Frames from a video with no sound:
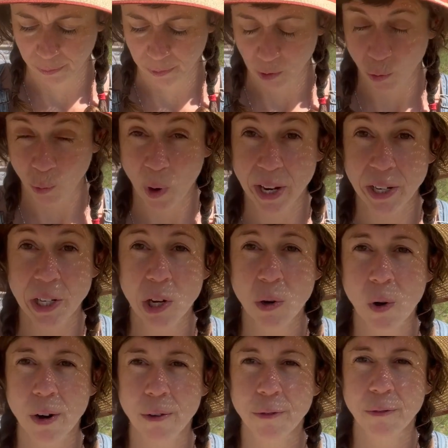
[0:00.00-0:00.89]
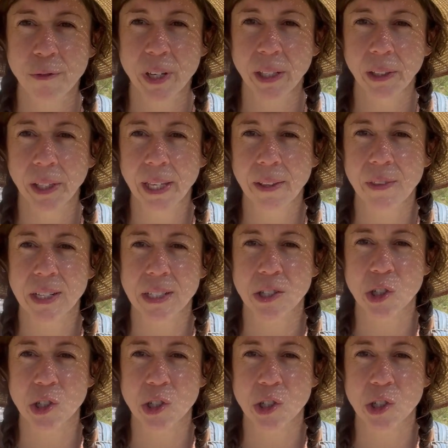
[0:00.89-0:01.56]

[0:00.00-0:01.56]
when you are feeling this